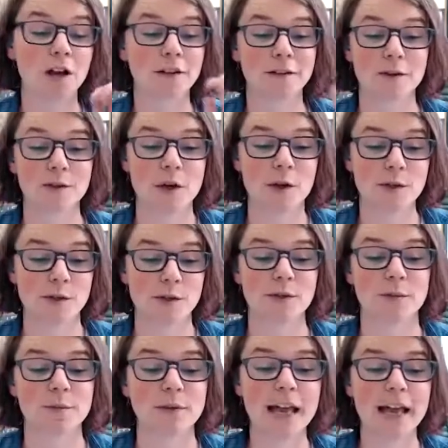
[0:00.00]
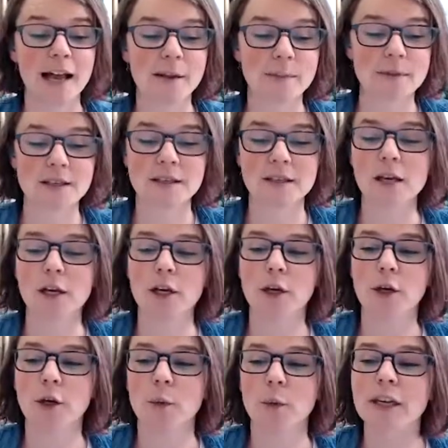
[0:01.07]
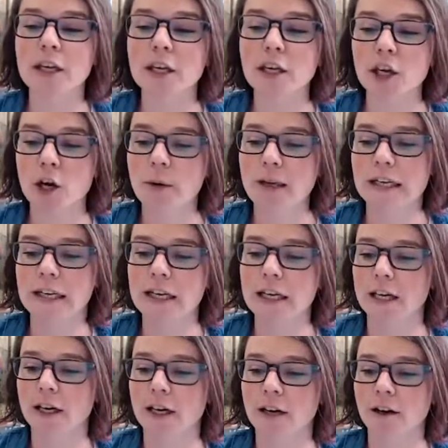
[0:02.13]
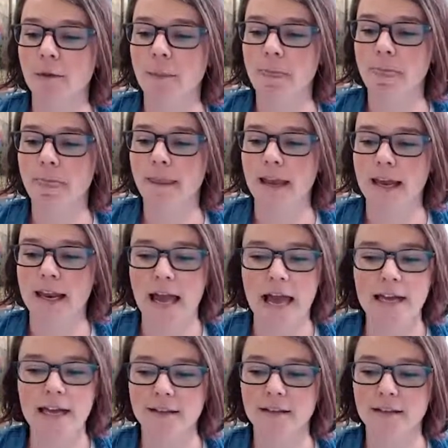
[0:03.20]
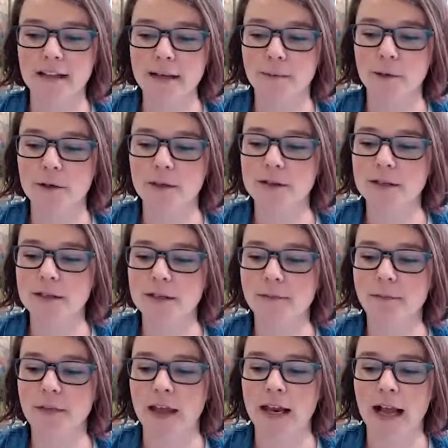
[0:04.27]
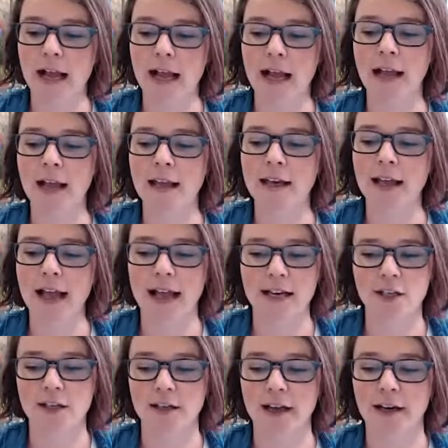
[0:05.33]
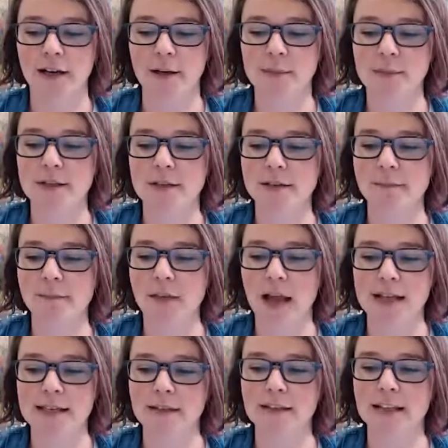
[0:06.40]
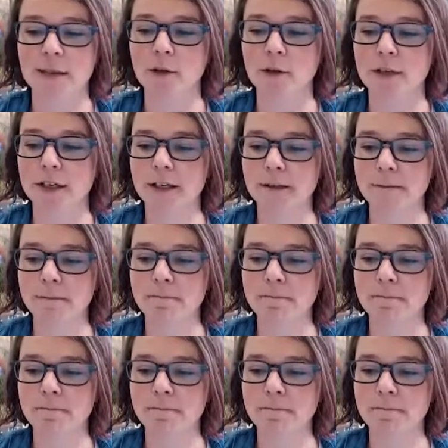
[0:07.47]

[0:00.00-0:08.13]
There's also some gaps. We can go in here and edit the labels and add action items as a label here.